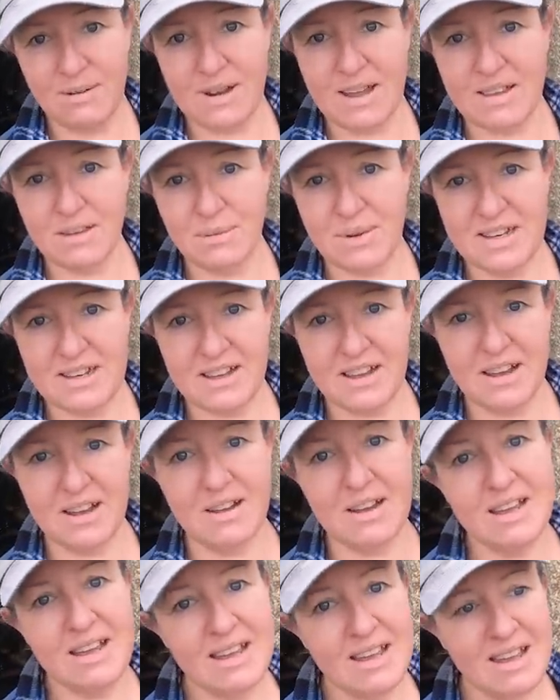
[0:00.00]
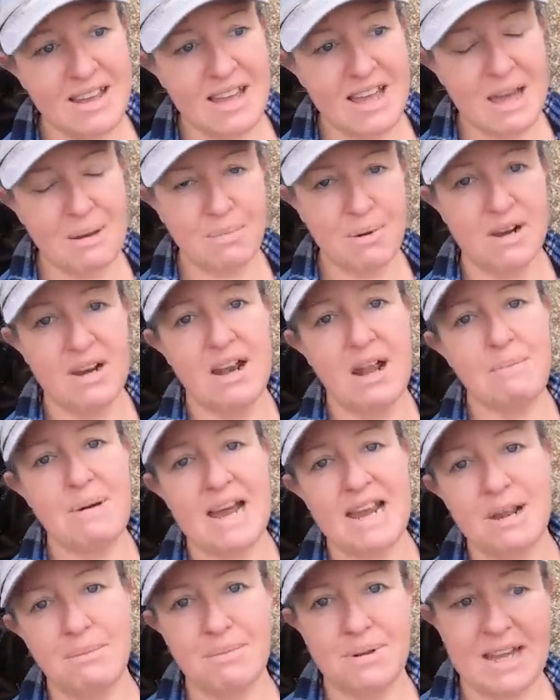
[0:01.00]
around the window and put it all
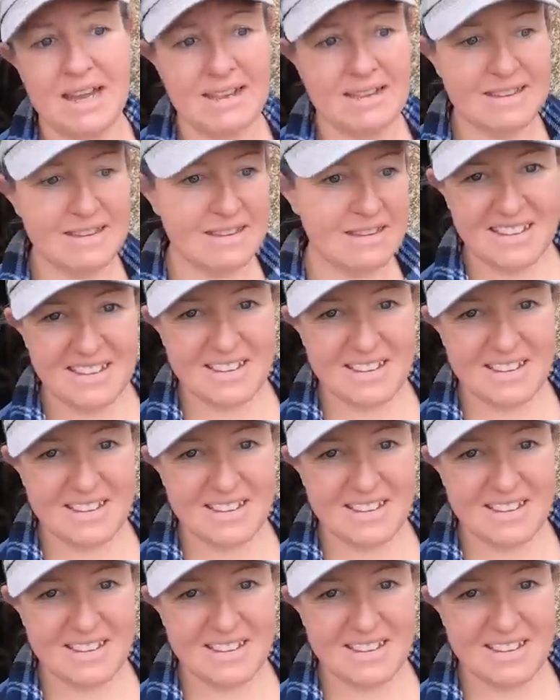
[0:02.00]
back in place.